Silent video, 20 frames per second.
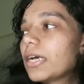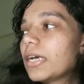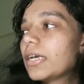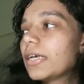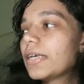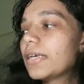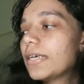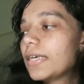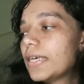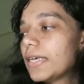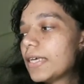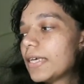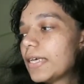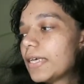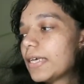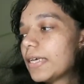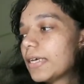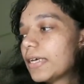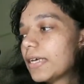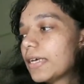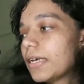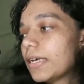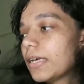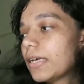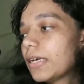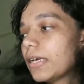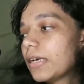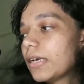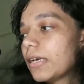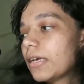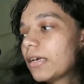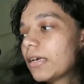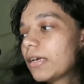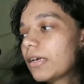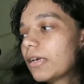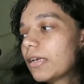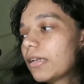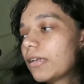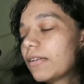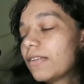he
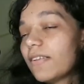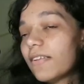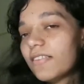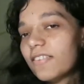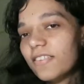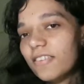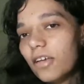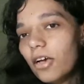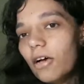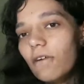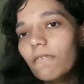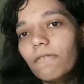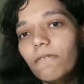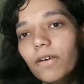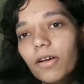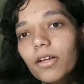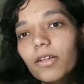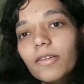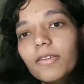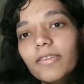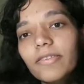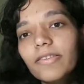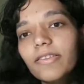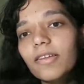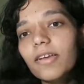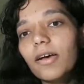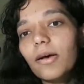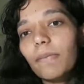discovers